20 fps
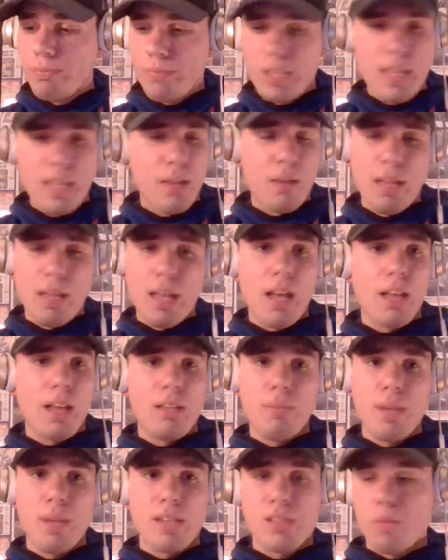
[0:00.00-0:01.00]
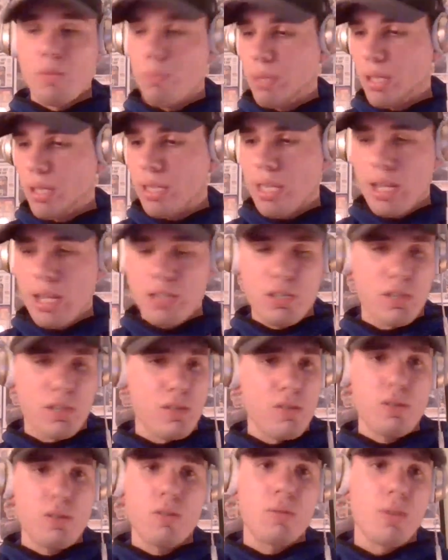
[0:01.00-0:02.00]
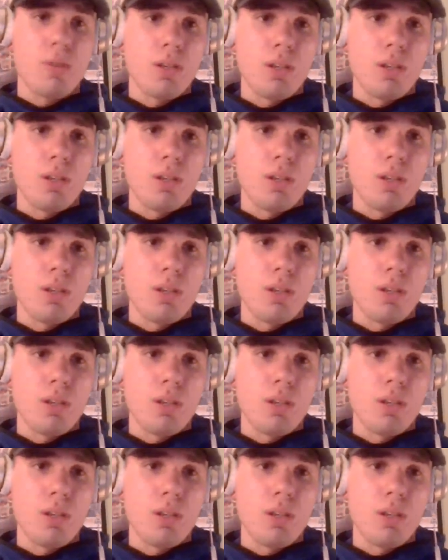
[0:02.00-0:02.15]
He made some big catches.